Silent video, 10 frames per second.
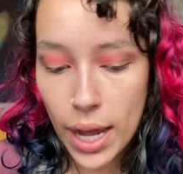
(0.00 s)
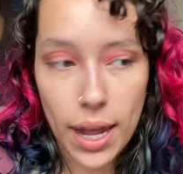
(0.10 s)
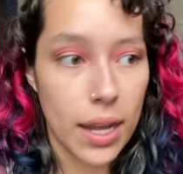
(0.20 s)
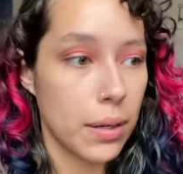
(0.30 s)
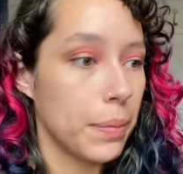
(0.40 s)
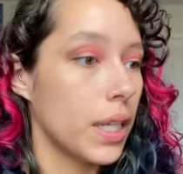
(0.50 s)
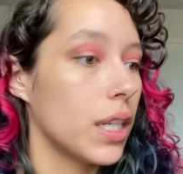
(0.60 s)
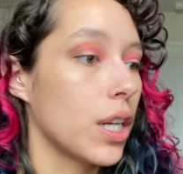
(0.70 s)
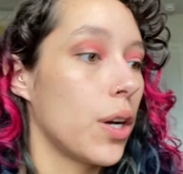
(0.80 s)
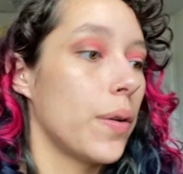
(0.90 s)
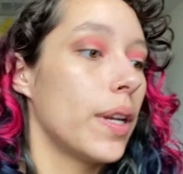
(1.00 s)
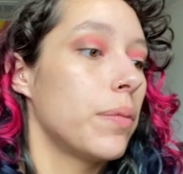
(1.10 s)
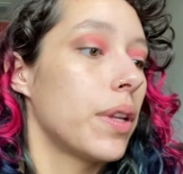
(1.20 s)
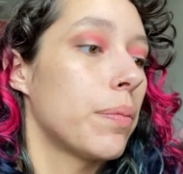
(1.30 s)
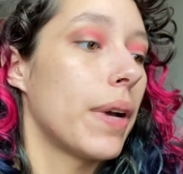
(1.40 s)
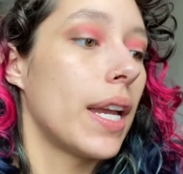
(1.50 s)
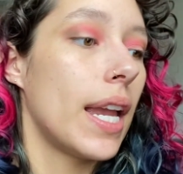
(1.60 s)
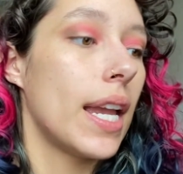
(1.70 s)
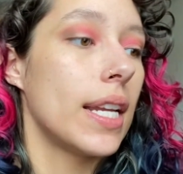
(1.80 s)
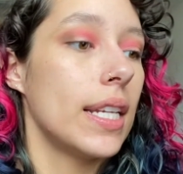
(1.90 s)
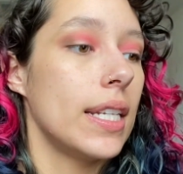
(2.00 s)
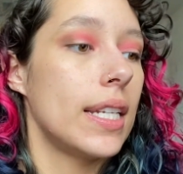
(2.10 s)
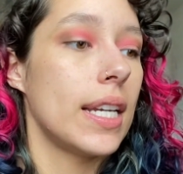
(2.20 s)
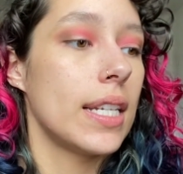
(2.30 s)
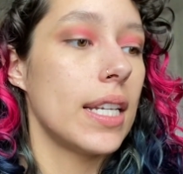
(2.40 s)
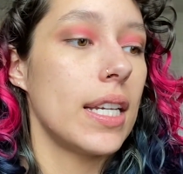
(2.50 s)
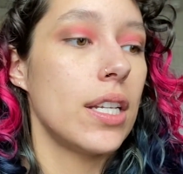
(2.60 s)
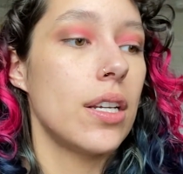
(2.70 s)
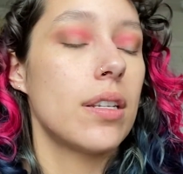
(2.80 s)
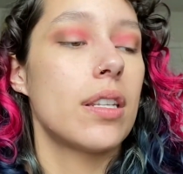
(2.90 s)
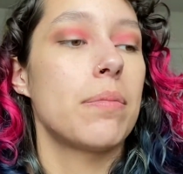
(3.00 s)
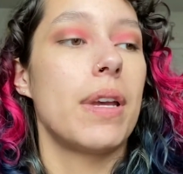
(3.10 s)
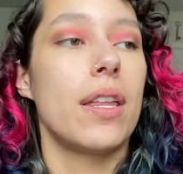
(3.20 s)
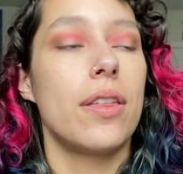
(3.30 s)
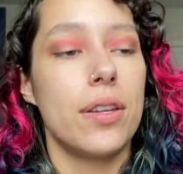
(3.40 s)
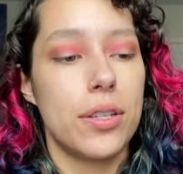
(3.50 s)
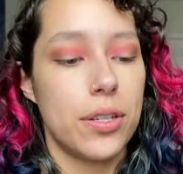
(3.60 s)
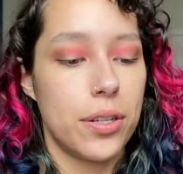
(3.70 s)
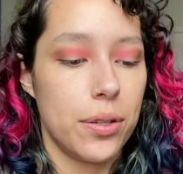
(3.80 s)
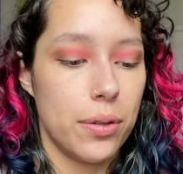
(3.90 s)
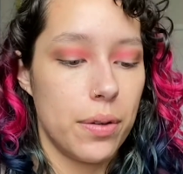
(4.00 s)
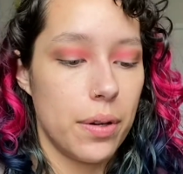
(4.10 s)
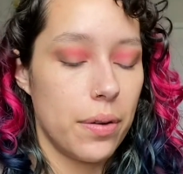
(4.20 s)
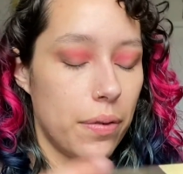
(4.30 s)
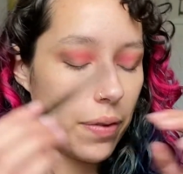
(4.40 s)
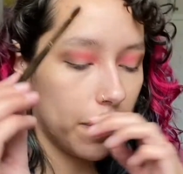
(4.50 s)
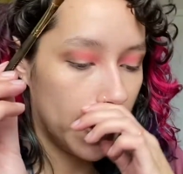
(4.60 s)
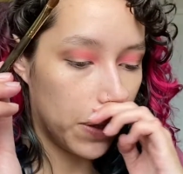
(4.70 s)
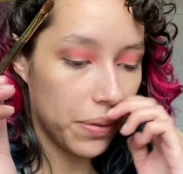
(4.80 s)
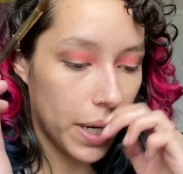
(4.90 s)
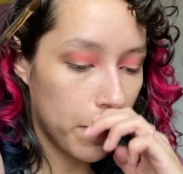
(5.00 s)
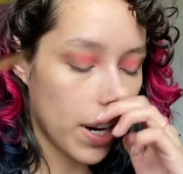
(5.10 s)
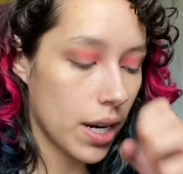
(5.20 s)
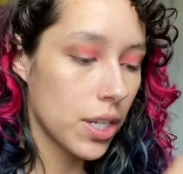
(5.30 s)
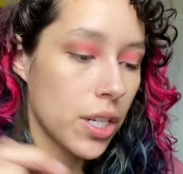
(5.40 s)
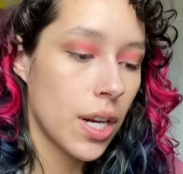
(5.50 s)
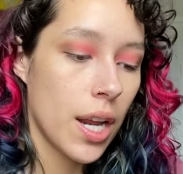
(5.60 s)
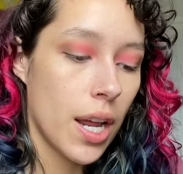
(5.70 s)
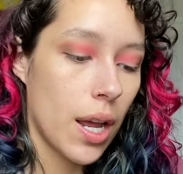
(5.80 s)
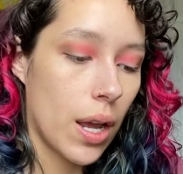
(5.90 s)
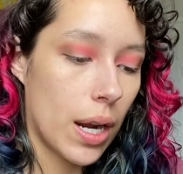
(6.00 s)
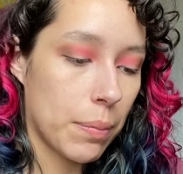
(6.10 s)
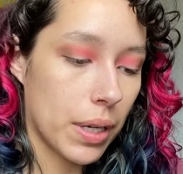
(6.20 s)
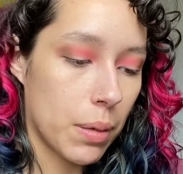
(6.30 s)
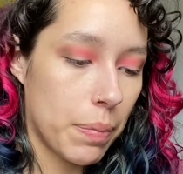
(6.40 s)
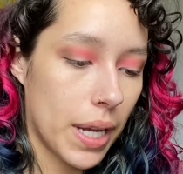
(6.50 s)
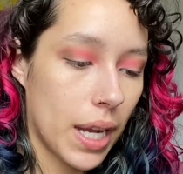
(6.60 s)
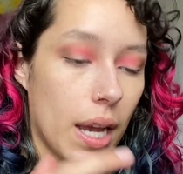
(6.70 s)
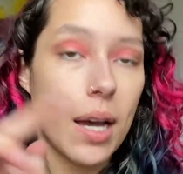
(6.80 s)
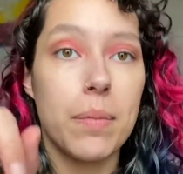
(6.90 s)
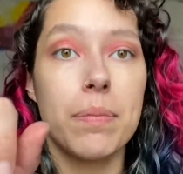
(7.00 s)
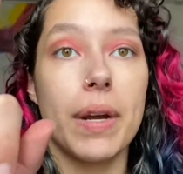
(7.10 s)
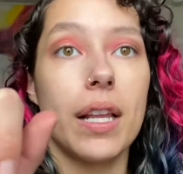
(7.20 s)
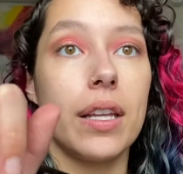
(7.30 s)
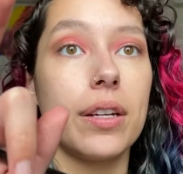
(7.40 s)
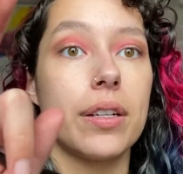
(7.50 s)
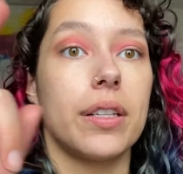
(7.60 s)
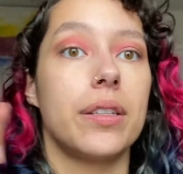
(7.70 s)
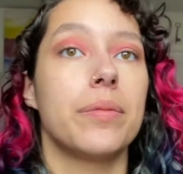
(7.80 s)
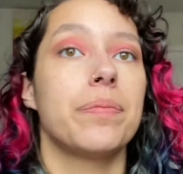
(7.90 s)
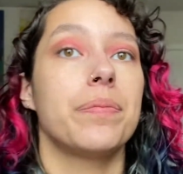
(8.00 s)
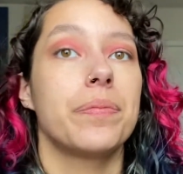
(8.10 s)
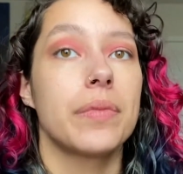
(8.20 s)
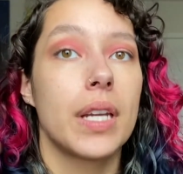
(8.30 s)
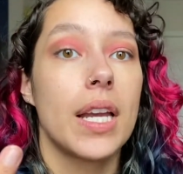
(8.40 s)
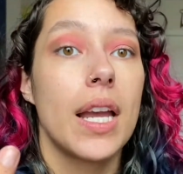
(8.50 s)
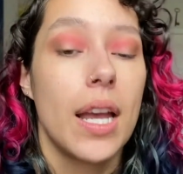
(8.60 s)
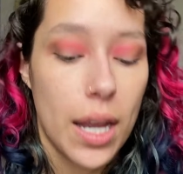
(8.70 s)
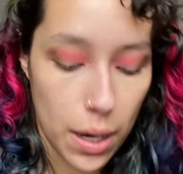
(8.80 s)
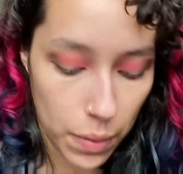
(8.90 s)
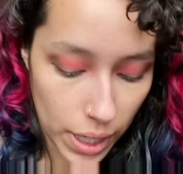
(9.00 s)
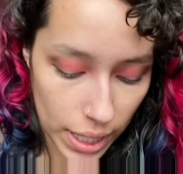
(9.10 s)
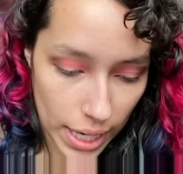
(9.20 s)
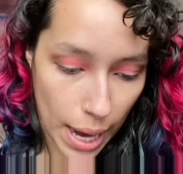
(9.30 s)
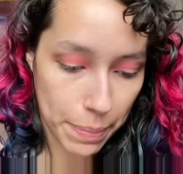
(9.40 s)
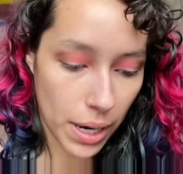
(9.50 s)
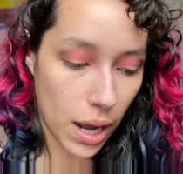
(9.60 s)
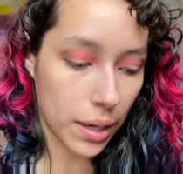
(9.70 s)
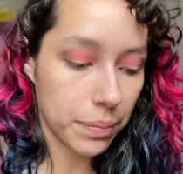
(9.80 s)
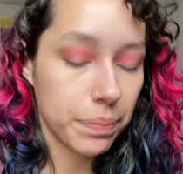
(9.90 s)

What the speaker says: And I'm gonna go in with my handy dandy Smith 253 brush, and I'm gonna pick up my glitter glue, and we're gonna tap it on.